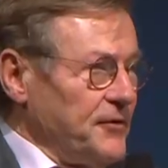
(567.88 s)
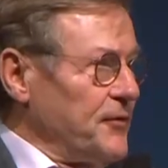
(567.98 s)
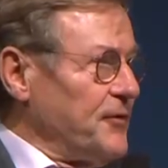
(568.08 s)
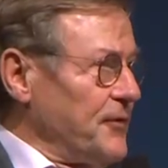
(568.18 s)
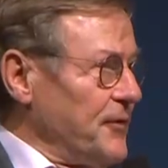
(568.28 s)

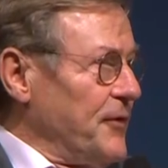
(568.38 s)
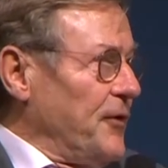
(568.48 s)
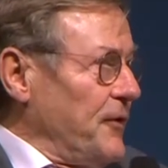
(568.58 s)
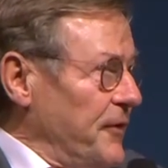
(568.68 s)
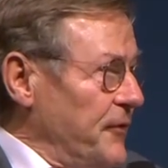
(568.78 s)
or
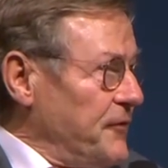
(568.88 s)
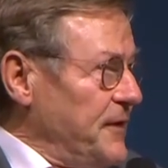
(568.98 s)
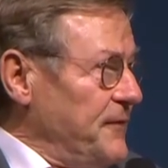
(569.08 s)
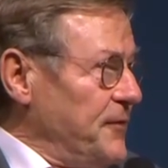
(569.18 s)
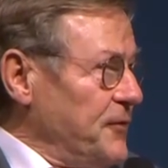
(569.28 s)
a
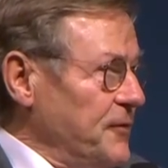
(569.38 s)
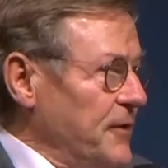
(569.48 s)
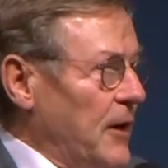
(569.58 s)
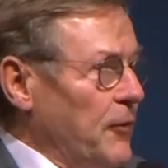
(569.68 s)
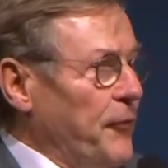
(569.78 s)
review.
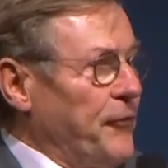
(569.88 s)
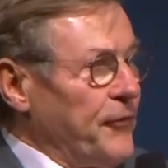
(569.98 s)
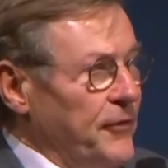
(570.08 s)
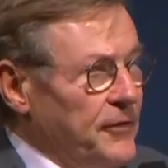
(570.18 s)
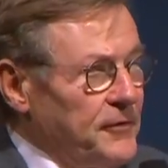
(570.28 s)
Now, a
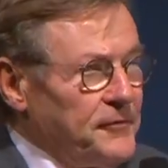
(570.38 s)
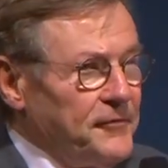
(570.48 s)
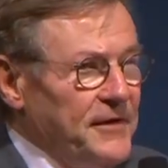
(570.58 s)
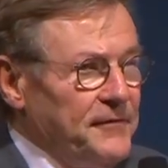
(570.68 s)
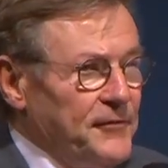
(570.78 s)
thorough
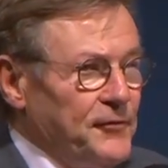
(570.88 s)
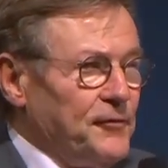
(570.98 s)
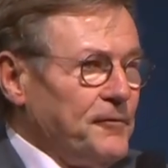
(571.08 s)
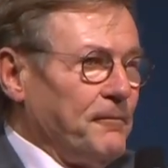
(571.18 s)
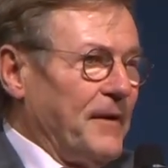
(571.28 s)

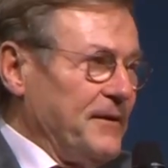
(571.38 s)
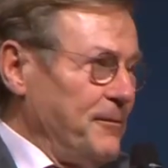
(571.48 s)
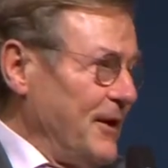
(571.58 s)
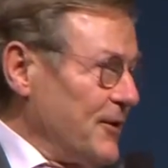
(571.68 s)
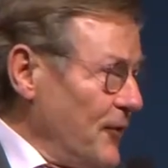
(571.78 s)
review
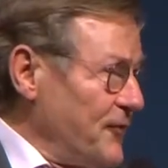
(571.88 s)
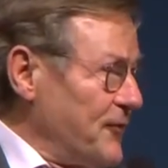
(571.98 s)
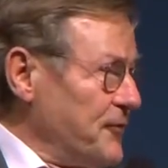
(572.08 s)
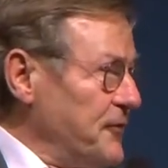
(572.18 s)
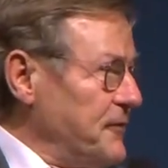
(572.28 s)
might be close
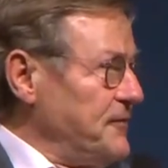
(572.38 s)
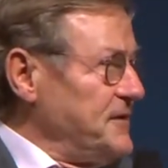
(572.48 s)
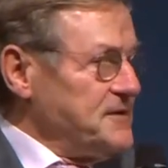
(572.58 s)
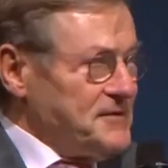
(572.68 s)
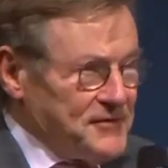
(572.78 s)
to a
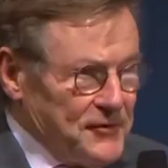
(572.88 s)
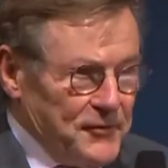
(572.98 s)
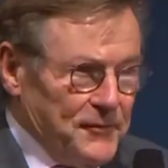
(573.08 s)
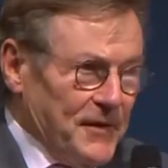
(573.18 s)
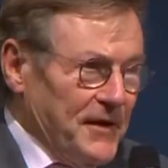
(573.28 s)
revision,
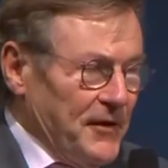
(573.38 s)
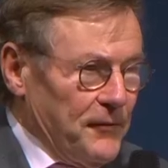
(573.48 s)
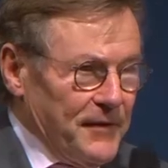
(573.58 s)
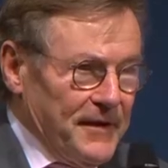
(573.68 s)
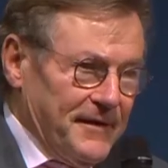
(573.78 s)
so
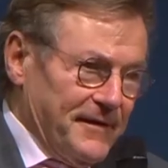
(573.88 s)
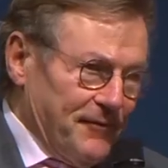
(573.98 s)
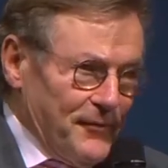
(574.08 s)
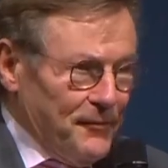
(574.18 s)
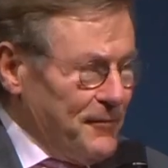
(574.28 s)

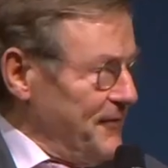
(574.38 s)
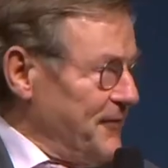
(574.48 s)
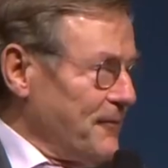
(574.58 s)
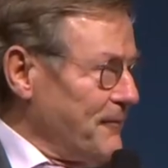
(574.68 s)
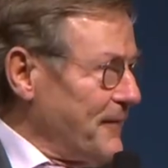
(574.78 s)
it will be
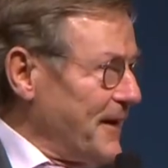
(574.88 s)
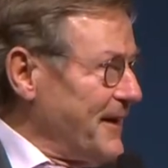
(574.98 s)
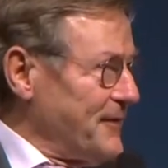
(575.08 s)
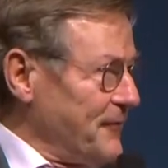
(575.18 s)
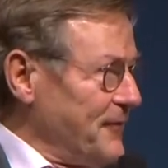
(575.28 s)
some
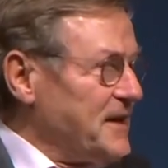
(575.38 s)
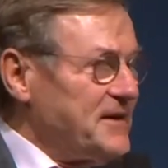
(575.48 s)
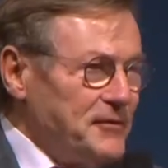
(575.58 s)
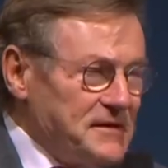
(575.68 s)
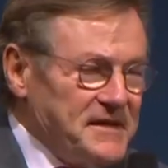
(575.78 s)
kind of
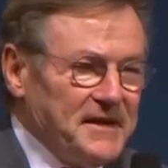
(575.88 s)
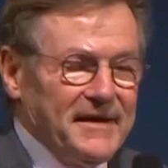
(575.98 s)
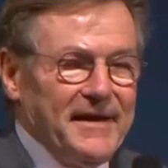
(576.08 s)
linguistic